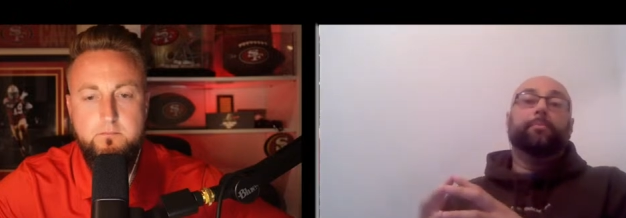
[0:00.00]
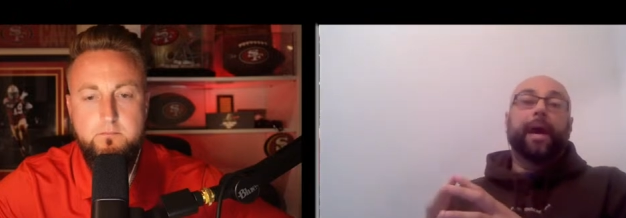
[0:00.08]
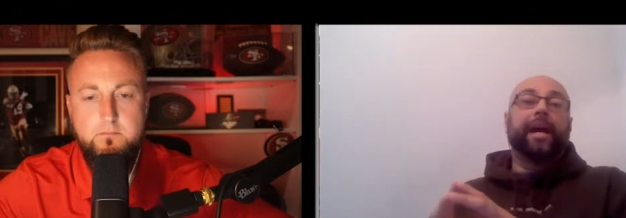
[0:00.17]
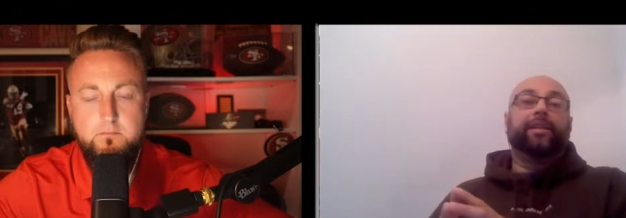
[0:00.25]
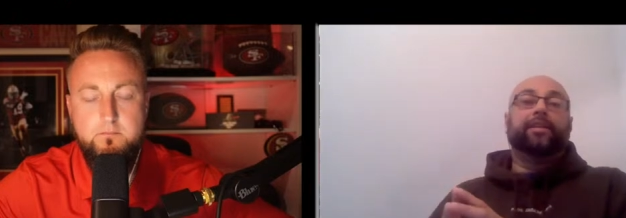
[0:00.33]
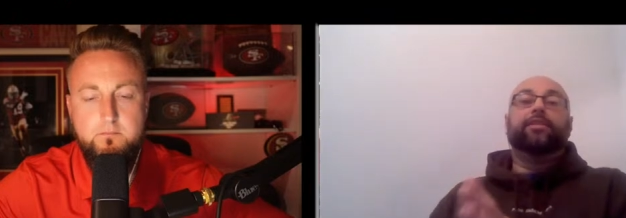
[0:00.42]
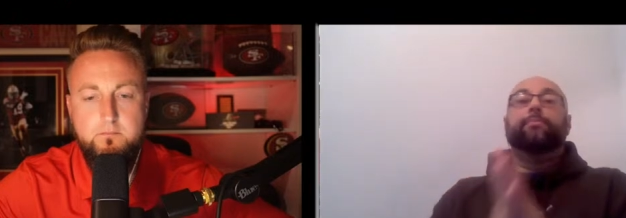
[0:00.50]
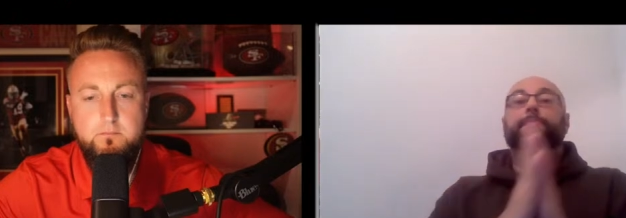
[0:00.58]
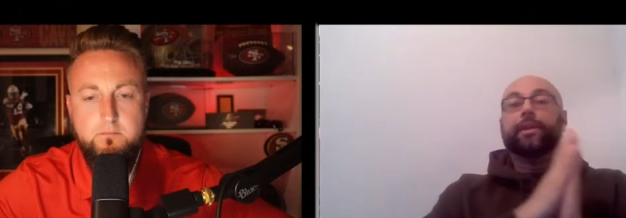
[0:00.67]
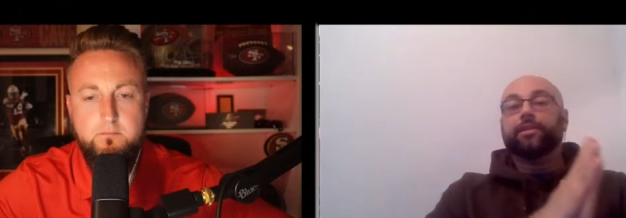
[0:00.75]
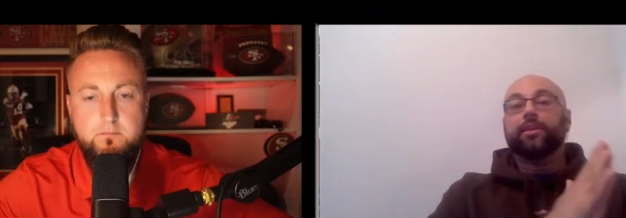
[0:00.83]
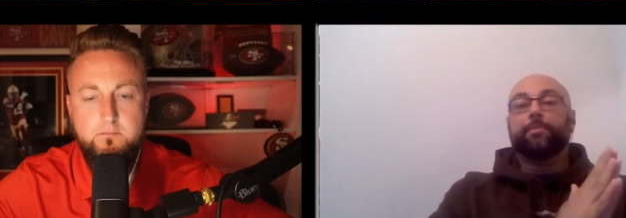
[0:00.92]
Speaker 1: package their
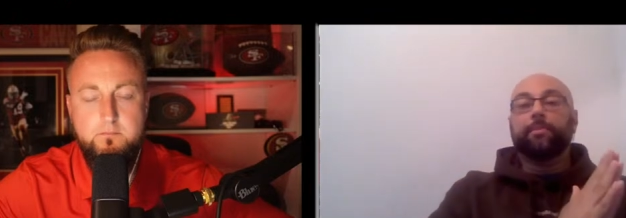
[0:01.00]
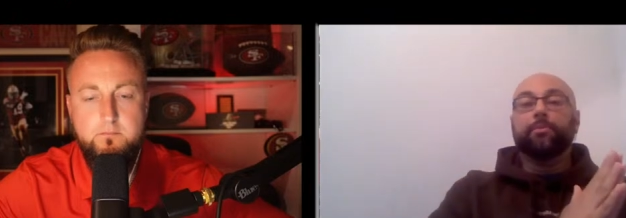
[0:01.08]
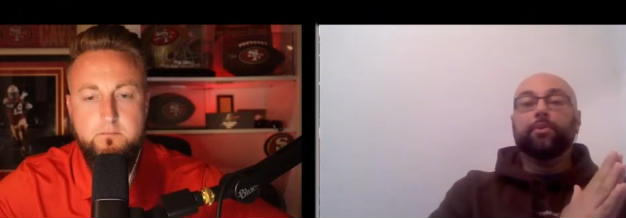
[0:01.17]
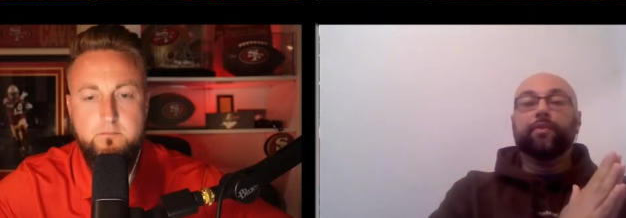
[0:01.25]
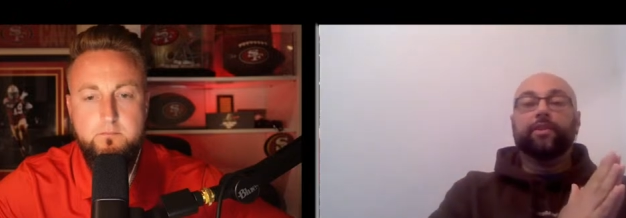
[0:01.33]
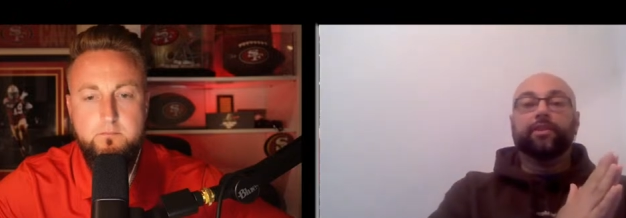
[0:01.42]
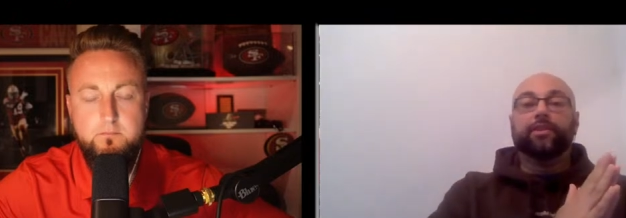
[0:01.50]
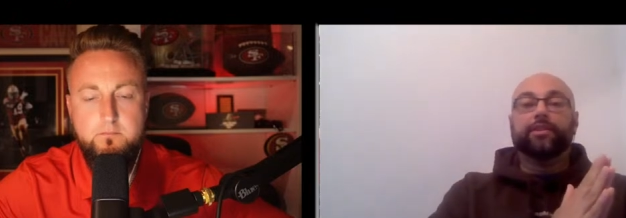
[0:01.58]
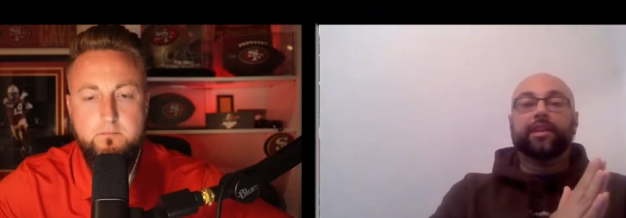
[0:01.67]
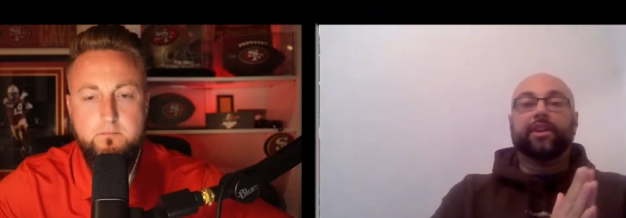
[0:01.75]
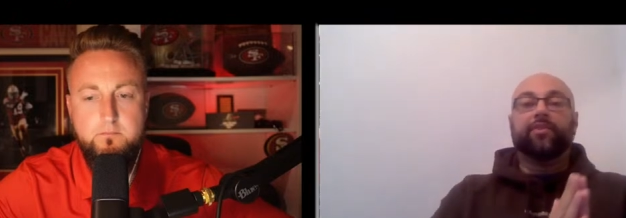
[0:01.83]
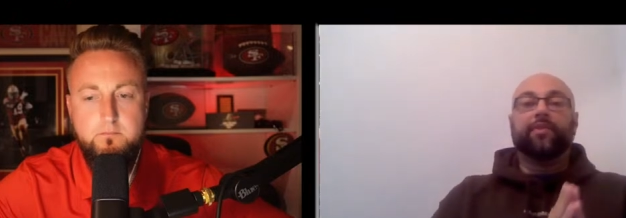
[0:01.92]
picks up and move into the
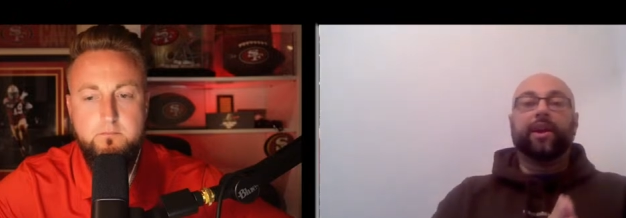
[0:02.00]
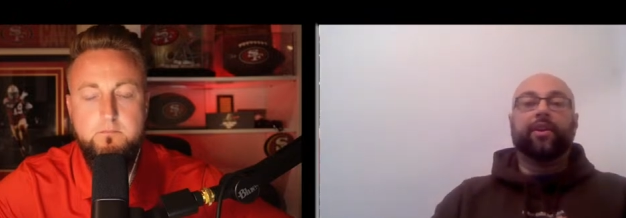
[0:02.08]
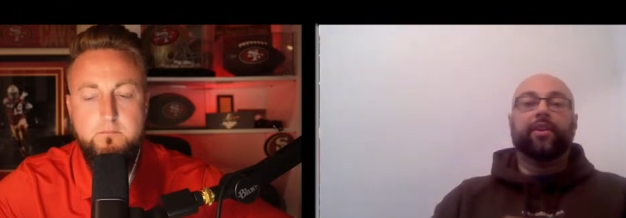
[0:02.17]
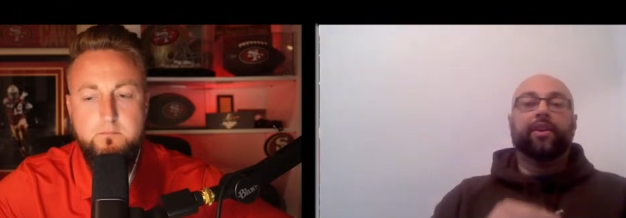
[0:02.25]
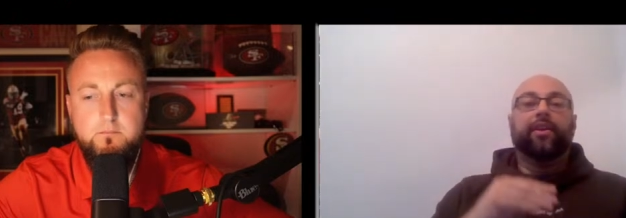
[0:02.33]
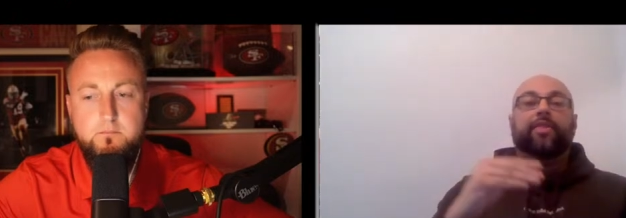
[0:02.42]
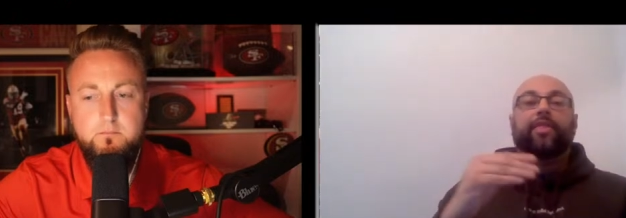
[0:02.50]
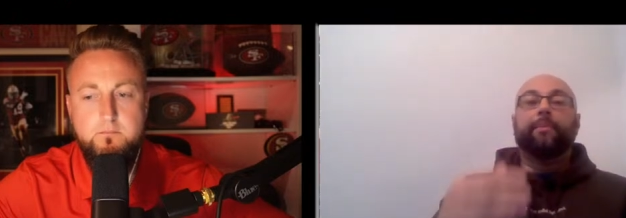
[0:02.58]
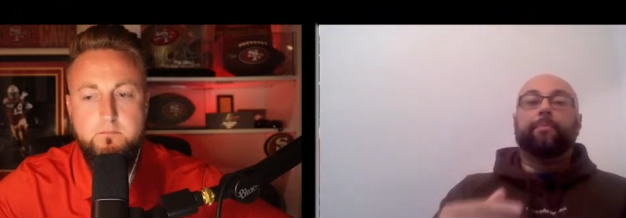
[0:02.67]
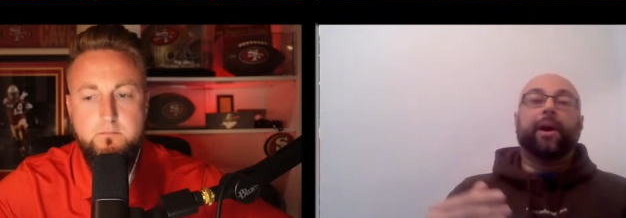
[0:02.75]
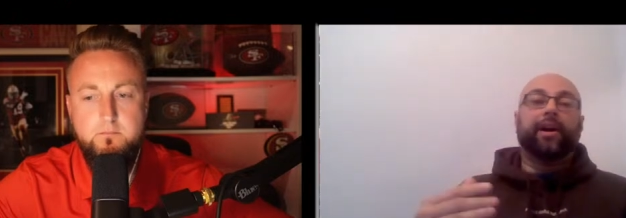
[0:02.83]
second round. That